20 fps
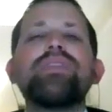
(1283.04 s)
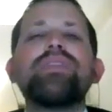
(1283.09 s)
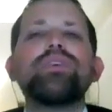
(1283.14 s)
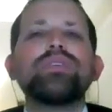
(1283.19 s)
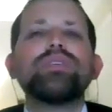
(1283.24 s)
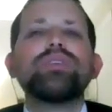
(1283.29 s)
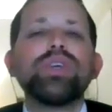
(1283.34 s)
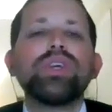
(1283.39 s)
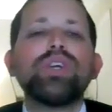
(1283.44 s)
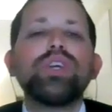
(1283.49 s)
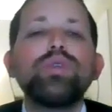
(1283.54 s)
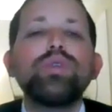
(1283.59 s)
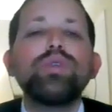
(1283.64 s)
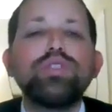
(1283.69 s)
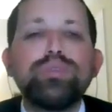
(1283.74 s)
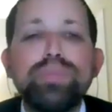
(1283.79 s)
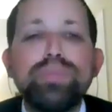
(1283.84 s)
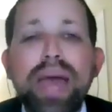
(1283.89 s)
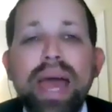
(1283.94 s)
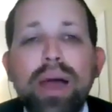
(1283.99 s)
There's a
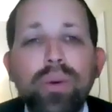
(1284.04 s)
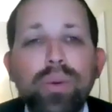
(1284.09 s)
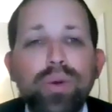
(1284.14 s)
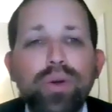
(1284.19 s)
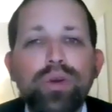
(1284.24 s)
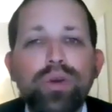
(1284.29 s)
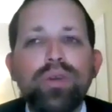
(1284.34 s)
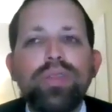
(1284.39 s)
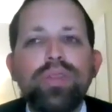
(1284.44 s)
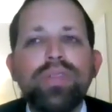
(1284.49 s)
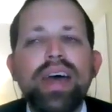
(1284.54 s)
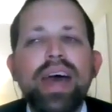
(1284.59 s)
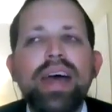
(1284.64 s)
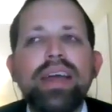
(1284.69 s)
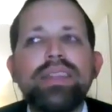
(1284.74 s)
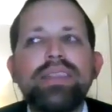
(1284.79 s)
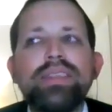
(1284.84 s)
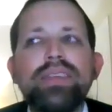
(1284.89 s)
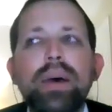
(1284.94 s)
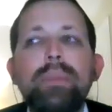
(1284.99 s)
huge power
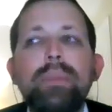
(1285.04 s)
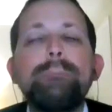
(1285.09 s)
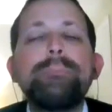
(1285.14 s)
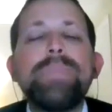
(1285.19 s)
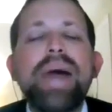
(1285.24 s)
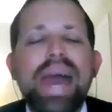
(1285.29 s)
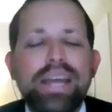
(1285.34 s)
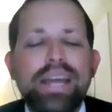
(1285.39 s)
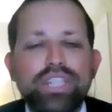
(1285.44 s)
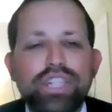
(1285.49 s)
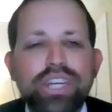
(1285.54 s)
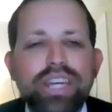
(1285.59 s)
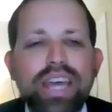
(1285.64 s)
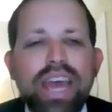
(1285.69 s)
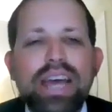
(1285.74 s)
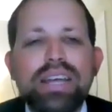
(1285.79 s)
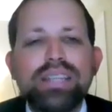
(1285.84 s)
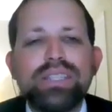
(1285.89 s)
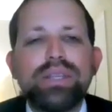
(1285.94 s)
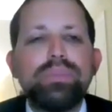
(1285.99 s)
that magic
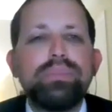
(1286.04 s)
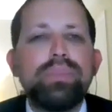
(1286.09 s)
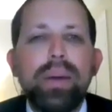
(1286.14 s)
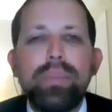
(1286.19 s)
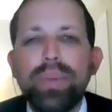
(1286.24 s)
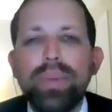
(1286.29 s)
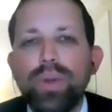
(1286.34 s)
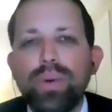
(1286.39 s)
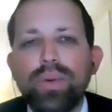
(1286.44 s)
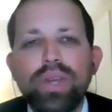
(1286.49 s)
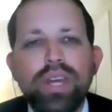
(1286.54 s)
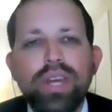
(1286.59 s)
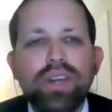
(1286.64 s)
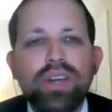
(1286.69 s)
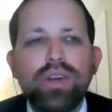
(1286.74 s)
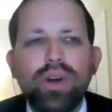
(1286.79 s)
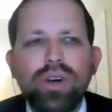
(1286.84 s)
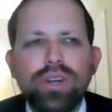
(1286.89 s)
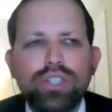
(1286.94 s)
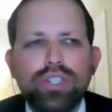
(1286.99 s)
has in
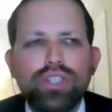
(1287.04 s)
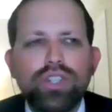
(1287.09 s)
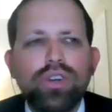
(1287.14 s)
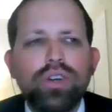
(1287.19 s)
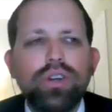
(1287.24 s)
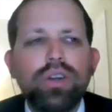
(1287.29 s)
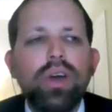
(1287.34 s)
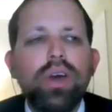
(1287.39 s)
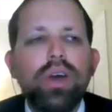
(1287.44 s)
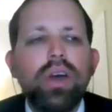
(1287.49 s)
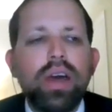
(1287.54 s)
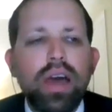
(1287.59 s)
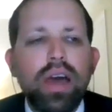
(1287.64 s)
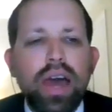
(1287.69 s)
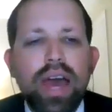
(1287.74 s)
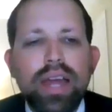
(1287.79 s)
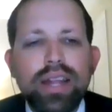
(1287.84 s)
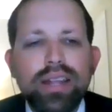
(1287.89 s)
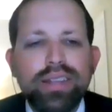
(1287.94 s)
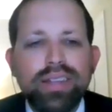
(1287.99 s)
Babylonian culture,
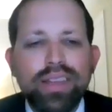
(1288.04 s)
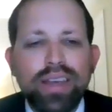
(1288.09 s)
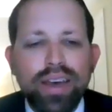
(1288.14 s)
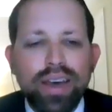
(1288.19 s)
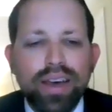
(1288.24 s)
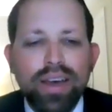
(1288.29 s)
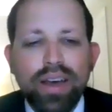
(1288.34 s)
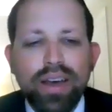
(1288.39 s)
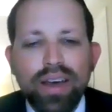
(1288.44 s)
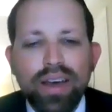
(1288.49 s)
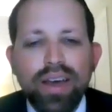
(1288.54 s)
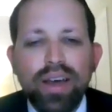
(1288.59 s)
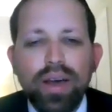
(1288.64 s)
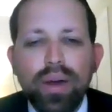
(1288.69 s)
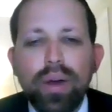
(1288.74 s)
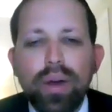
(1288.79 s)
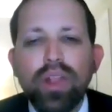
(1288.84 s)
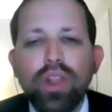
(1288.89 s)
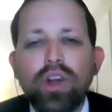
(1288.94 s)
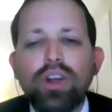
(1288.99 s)
and
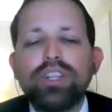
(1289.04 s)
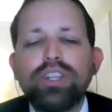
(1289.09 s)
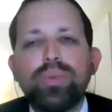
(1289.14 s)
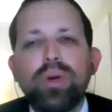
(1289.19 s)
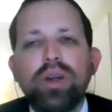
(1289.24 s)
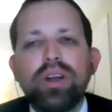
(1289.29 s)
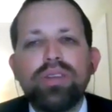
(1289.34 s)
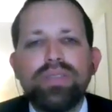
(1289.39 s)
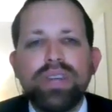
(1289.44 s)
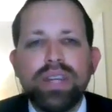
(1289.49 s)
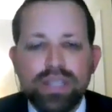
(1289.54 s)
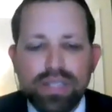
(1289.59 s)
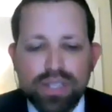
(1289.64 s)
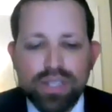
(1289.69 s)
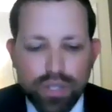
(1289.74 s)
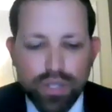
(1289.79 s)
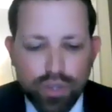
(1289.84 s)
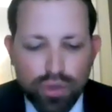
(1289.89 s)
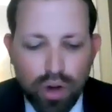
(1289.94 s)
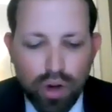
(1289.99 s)
a large part of it is
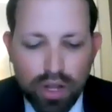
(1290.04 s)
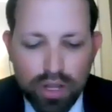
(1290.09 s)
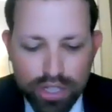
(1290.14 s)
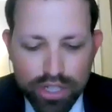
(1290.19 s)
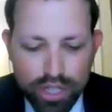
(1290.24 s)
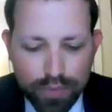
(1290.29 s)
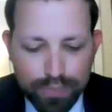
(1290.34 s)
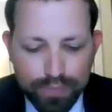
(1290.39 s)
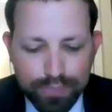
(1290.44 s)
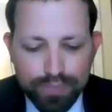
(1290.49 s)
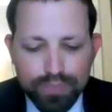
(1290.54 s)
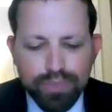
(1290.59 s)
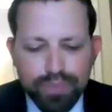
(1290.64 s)
astrology.